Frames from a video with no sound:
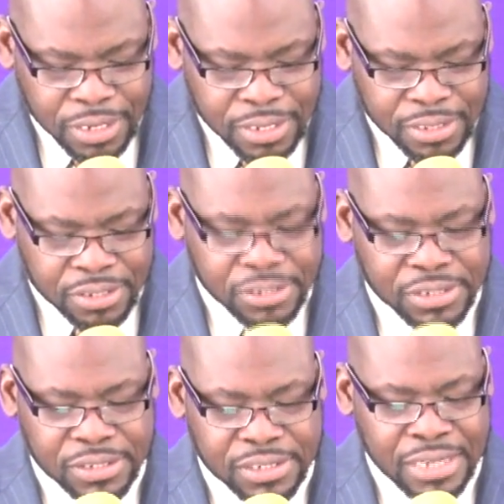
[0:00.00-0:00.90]
This
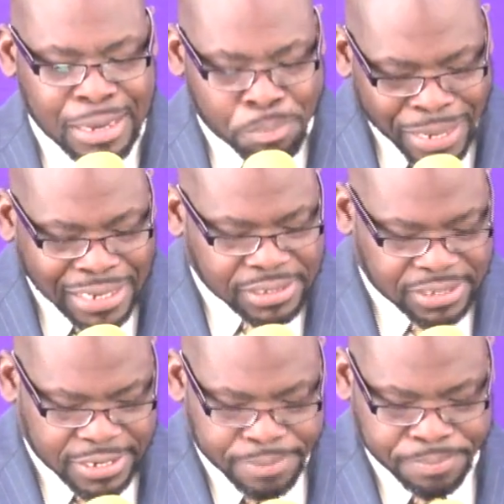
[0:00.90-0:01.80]
is a
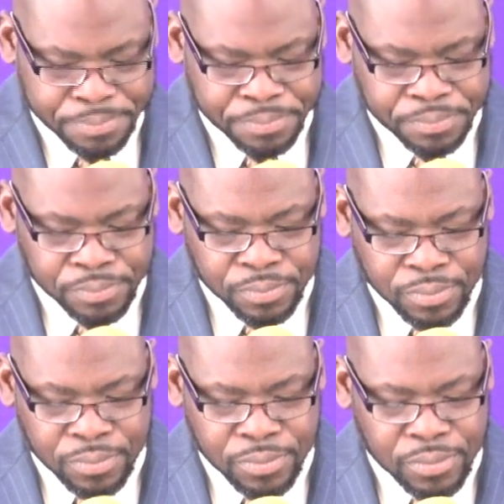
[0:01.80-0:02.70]
pastor.
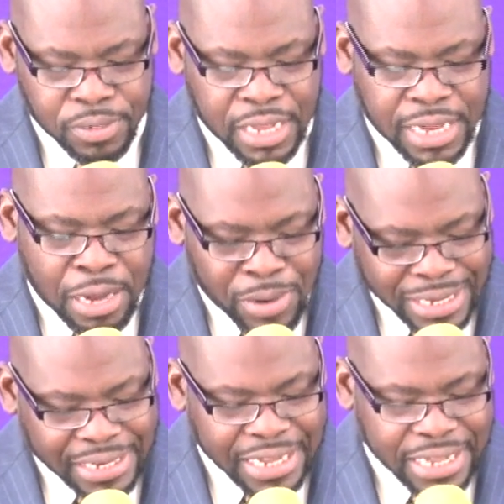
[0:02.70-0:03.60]
In our
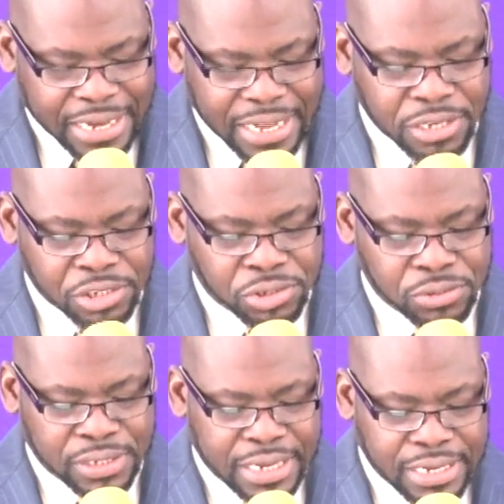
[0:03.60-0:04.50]
day and age
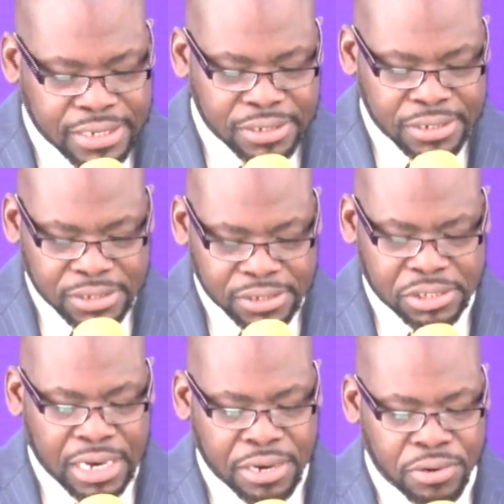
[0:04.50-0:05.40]
today,
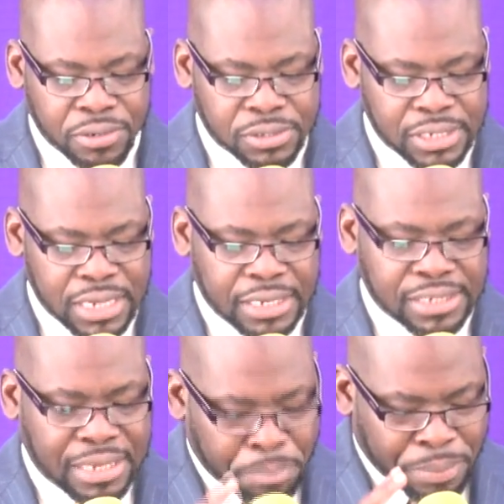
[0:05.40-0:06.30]
Jairus is
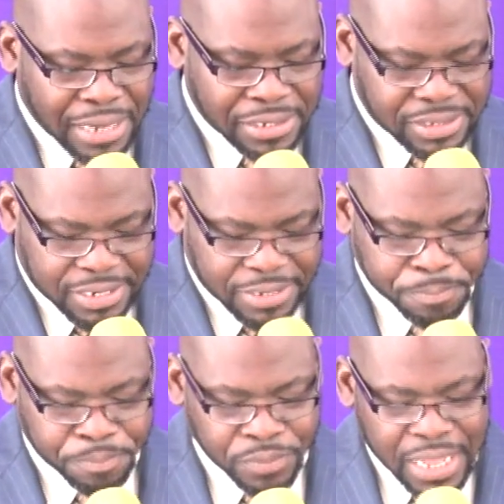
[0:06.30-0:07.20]
a pastor.
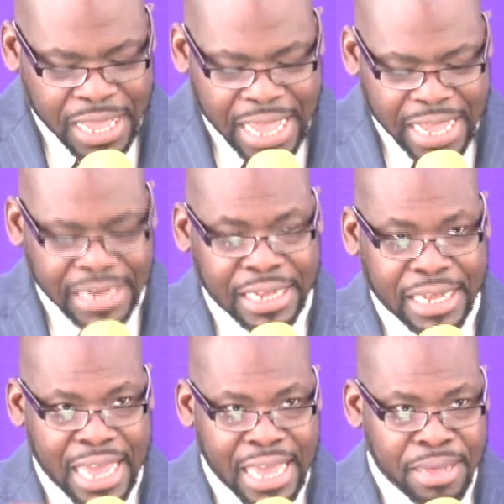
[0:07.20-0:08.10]
And he
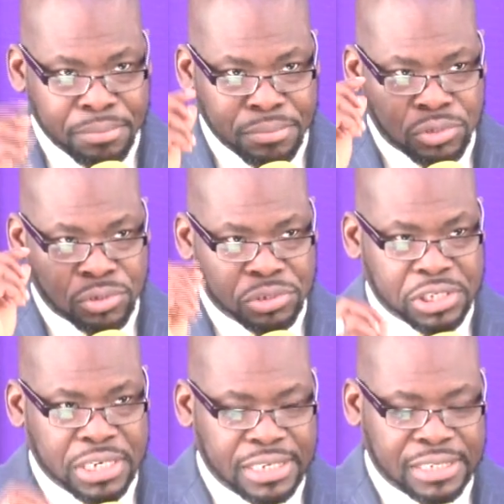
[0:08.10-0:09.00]
came to
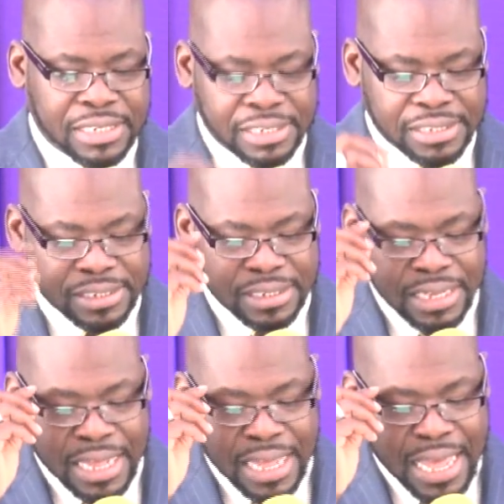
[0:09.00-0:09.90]
Jesus
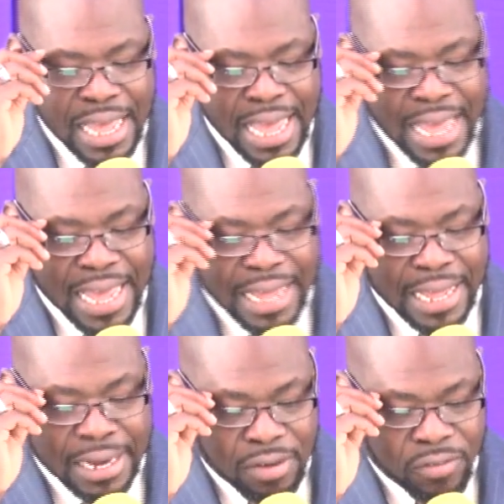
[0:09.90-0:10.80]

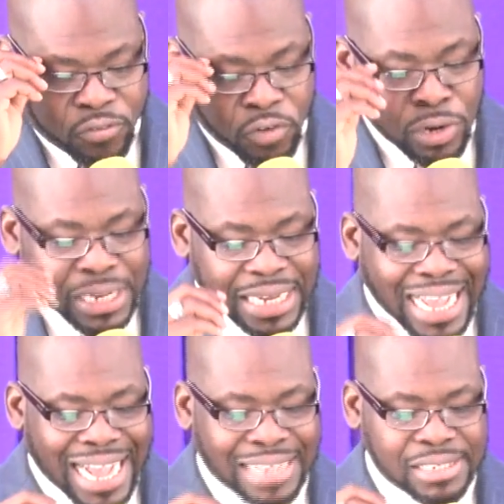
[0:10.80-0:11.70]
and falling
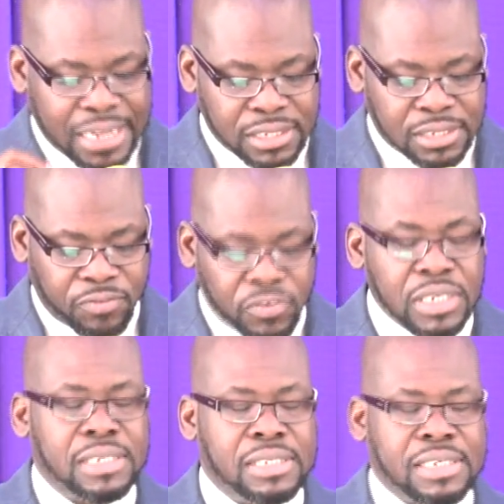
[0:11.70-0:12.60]
at his
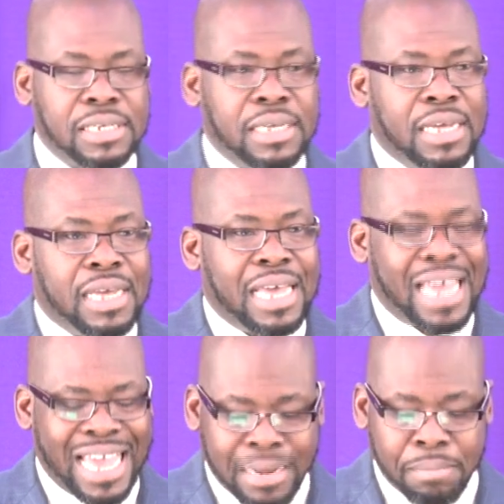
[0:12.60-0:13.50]
feet
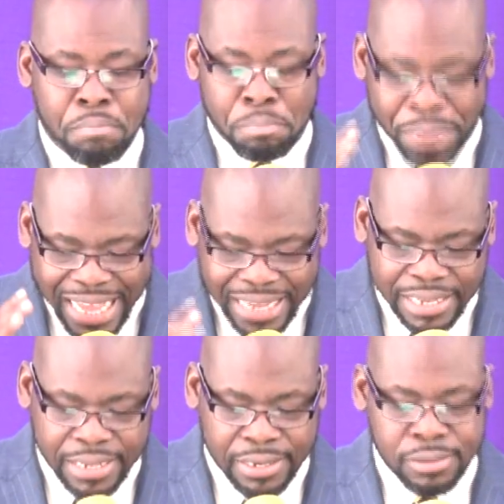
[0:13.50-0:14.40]
and
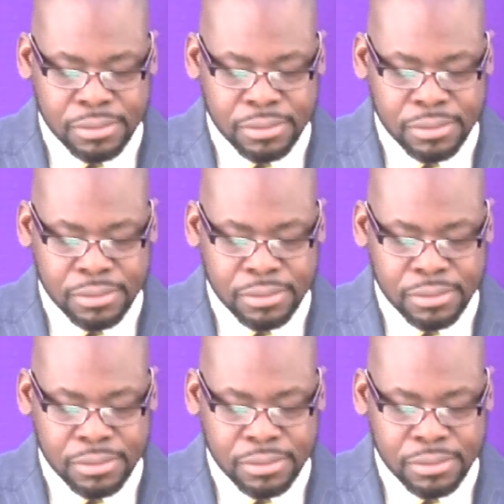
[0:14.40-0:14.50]
begging.